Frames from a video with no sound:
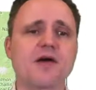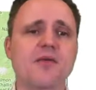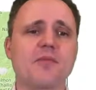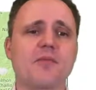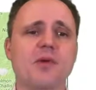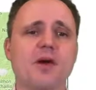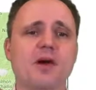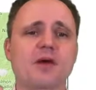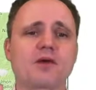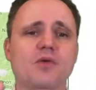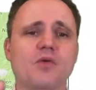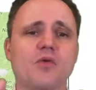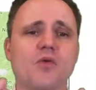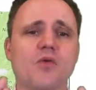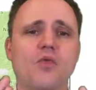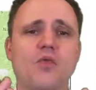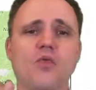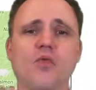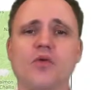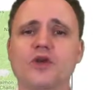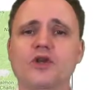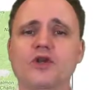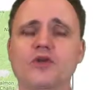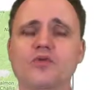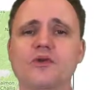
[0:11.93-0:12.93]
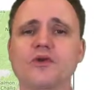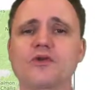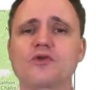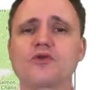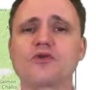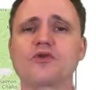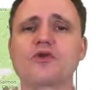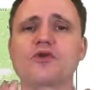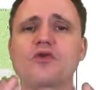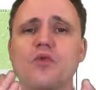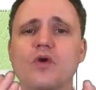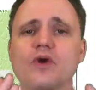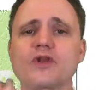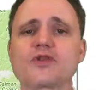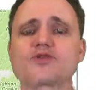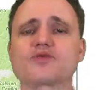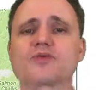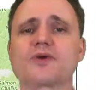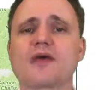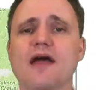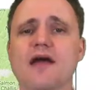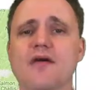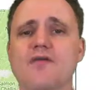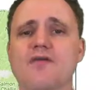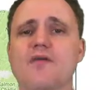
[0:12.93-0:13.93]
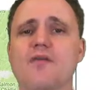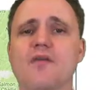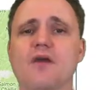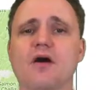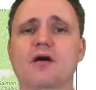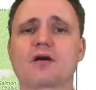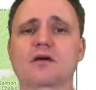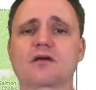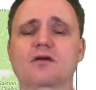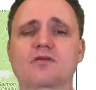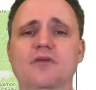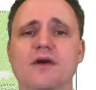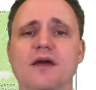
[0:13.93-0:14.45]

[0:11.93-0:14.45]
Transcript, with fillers: but what do we do once we have a model,